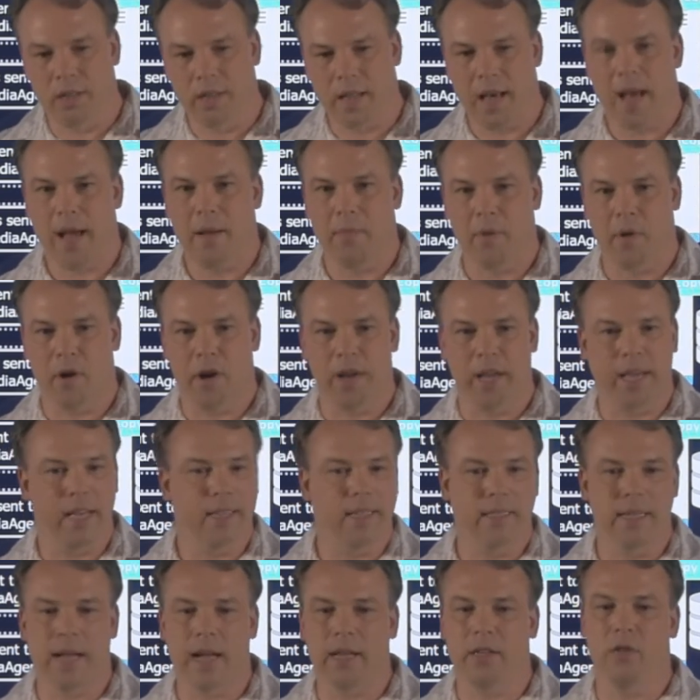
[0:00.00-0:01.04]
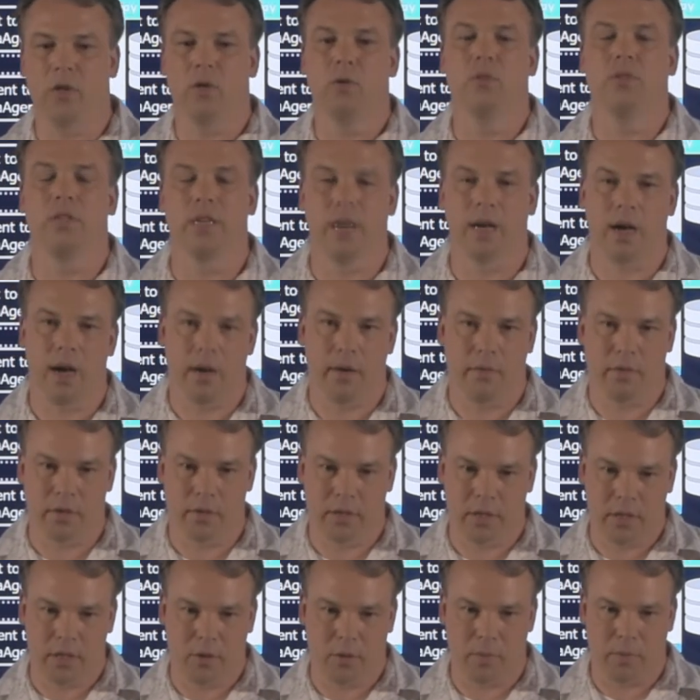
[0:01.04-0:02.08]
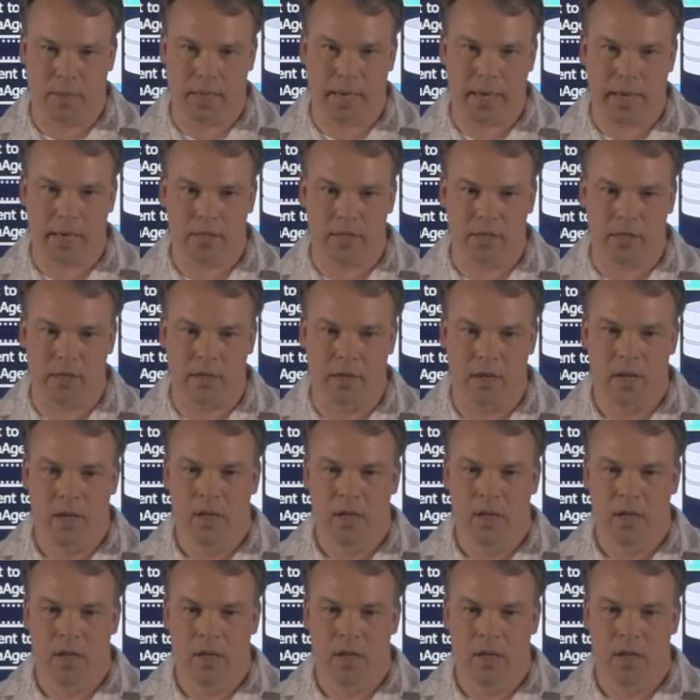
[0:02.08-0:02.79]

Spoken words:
library is not using convol deduplication.